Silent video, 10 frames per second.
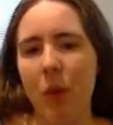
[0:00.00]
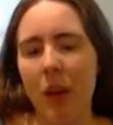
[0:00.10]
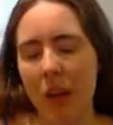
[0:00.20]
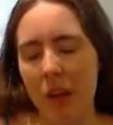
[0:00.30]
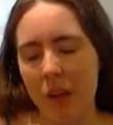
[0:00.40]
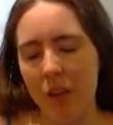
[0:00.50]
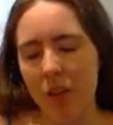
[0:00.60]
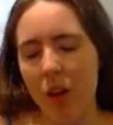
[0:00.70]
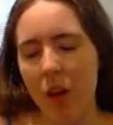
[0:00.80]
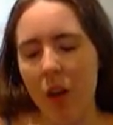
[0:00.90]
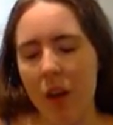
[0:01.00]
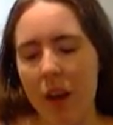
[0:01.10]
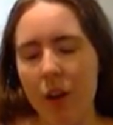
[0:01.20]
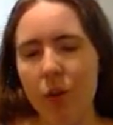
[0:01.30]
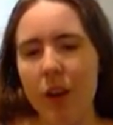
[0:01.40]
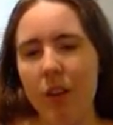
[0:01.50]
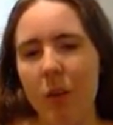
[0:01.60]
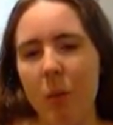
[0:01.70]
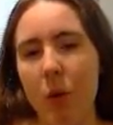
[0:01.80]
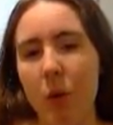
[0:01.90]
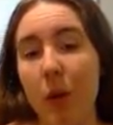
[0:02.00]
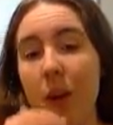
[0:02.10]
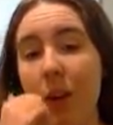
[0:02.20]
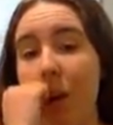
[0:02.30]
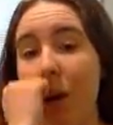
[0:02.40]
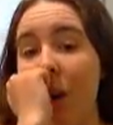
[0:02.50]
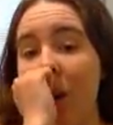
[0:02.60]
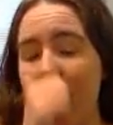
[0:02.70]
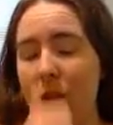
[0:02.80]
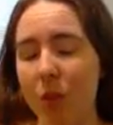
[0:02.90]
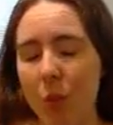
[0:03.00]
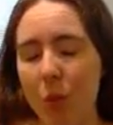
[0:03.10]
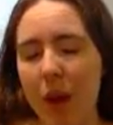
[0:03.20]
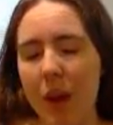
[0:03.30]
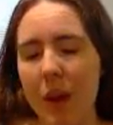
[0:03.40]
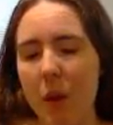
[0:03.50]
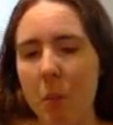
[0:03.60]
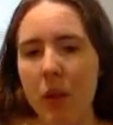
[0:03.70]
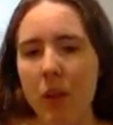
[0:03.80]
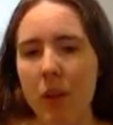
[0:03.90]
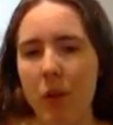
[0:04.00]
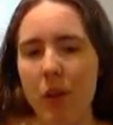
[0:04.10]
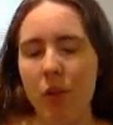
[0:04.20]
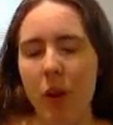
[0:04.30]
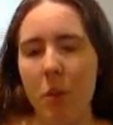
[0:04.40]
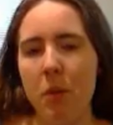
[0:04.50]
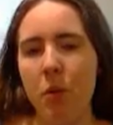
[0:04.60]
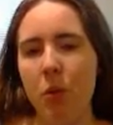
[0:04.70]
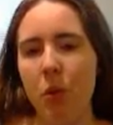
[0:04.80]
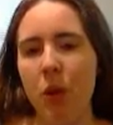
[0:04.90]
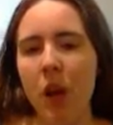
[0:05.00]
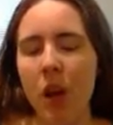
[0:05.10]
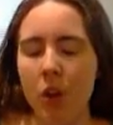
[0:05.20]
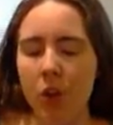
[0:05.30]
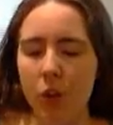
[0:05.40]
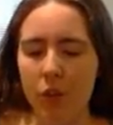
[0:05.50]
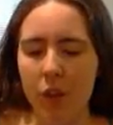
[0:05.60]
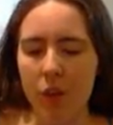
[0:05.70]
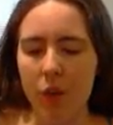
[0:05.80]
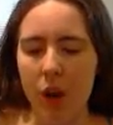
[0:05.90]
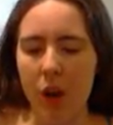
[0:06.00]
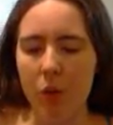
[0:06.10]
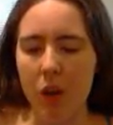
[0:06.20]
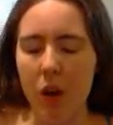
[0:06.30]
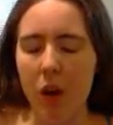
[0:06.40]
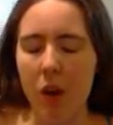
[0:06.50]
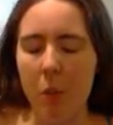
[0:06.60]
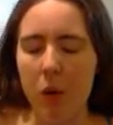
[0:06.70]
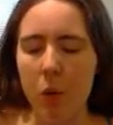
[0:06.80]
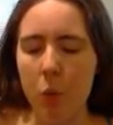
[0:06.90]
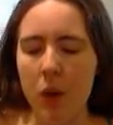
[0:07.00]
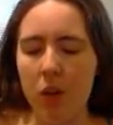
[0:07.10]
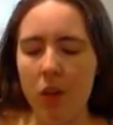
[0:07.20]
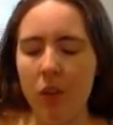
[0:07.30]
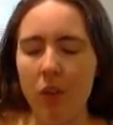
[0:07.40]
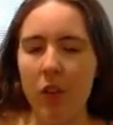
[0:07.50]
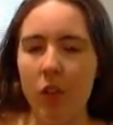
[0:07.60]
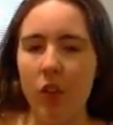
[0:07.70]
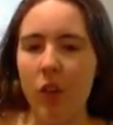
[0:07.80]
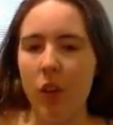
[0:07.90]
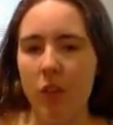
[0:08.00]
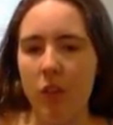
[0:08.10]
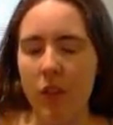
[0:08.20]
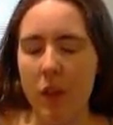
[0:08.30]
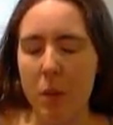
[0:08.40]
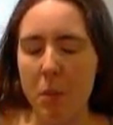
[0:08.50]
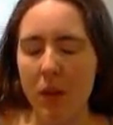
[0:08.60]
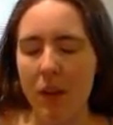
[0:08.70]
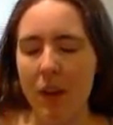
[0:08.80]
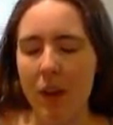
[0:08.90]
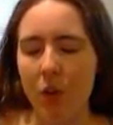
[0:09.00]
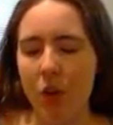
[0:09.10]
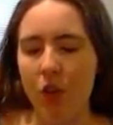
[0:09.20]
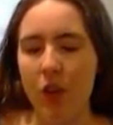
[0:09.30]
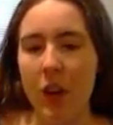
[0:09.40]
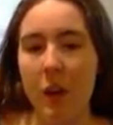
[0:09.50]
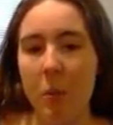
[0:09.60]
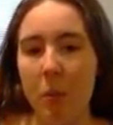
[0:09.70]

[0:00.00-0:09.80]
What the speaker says: is Eren ends up going through a military tribunal to figure out which division of the military should keep